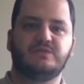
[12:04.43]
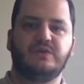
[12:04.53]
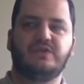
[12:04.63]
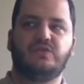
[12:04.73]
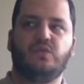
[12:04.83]

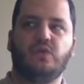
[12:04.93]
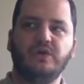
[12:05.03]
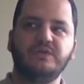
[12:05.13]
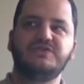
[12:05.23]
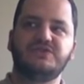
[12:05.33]
With
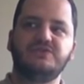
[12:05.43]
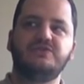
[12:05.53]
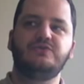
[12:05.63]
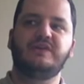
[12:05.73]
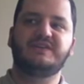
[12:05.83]
one or
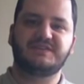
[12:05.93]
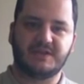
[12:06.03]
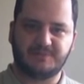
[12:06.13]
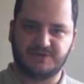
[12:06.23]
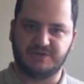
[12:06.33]
two
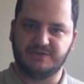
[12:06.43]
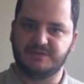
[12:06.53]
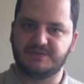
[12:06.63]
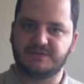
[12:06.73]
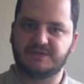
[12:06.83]

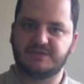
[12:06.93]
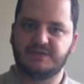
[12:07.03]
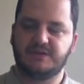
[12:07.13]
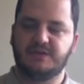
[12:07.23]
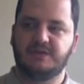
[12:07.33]
exceptions,
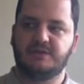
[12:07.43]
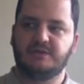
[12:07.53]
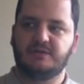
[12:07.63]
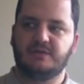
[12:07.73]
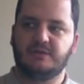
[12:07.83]

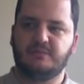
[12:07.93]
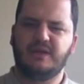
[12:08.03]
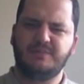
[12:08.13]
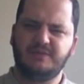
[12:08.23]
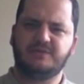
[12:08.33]

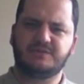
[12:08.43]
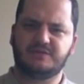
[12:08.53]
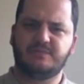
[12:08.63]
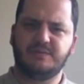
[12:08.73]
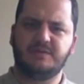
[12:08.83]
maybe
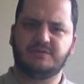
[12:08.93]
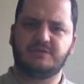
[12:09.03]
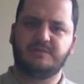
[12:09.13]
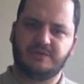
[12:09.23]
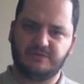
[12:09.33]
there's
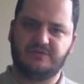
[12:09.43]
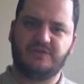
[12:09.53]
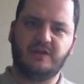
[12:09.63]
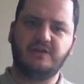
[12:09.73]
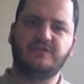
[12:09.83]
three, but there are
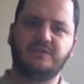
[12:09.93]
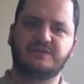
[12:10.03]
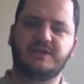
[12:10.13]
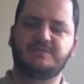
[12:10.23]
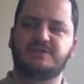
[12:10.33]
very few
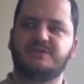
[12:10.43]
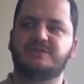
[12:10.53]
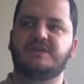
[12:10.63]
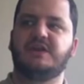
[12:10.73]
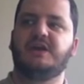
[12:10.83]

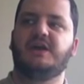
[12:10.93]
exceptions.